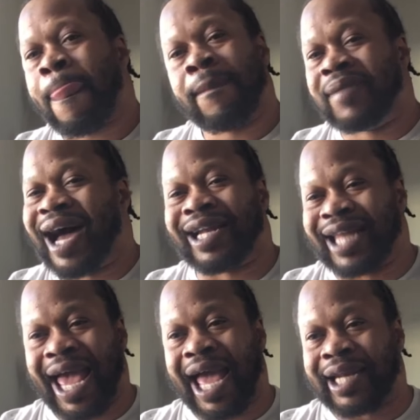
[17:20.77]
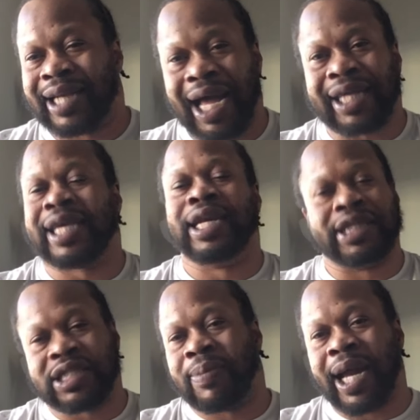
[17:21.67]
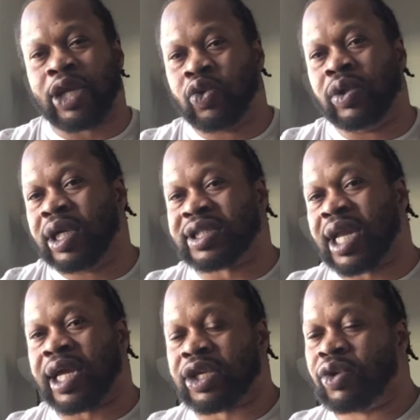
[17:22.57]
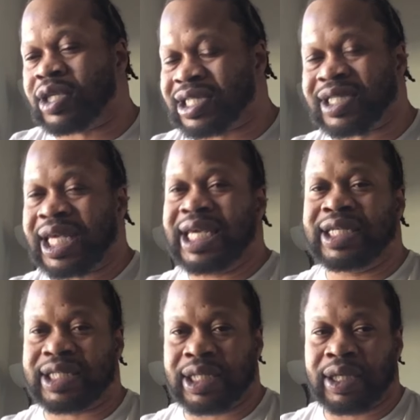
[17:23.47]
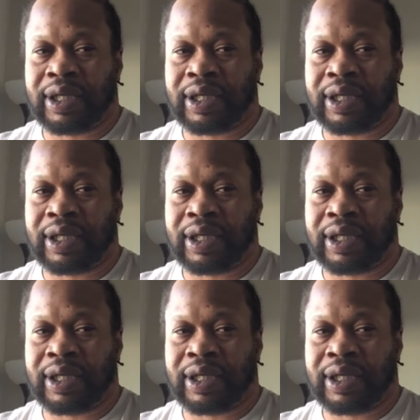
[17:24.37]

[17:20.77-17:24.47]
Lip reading: Not that. Not killing somebody who looks like you because it's easy.